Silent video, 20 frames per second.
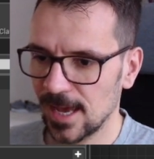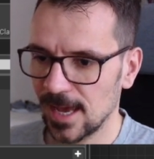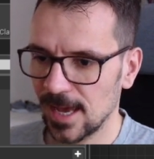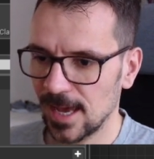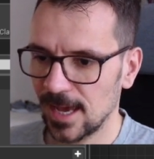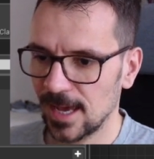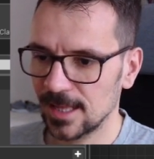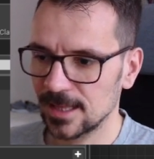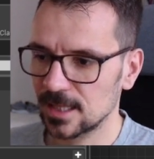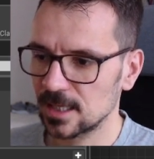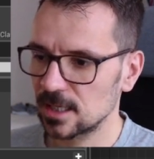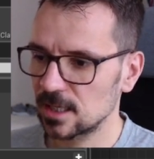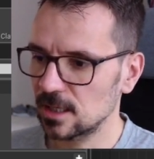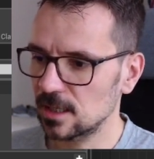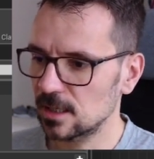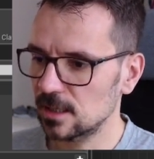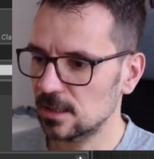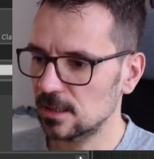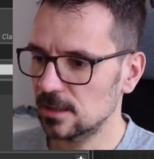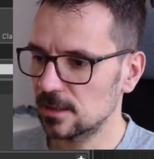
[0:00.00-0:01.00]
and
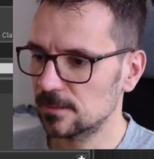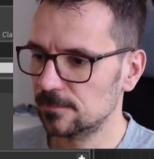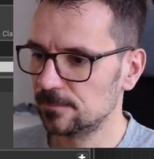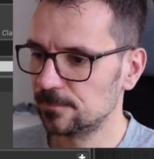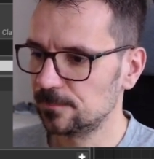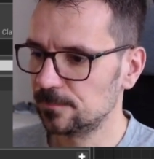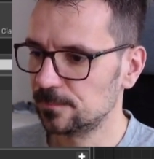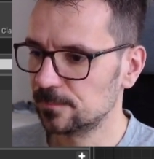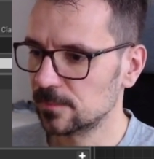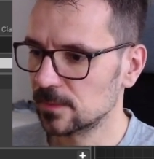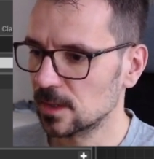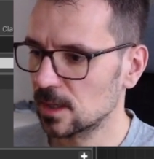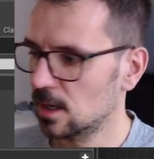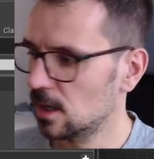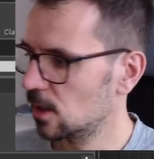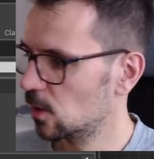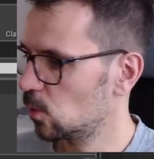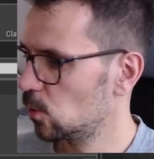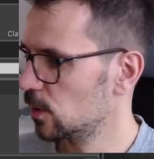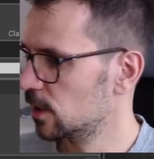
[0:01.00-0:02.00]
here
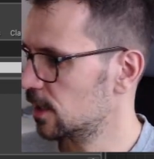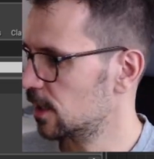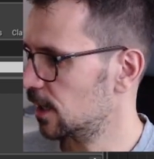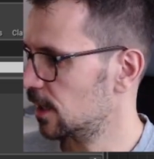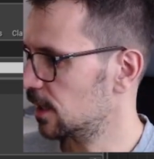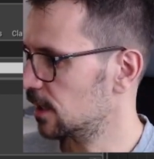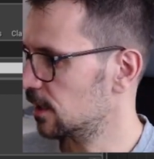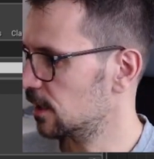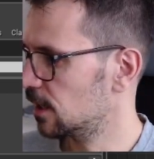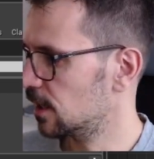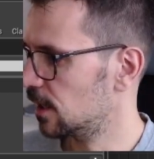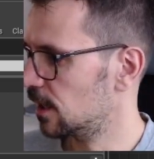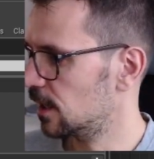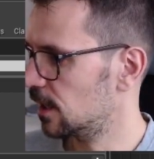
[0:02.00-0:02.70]
we can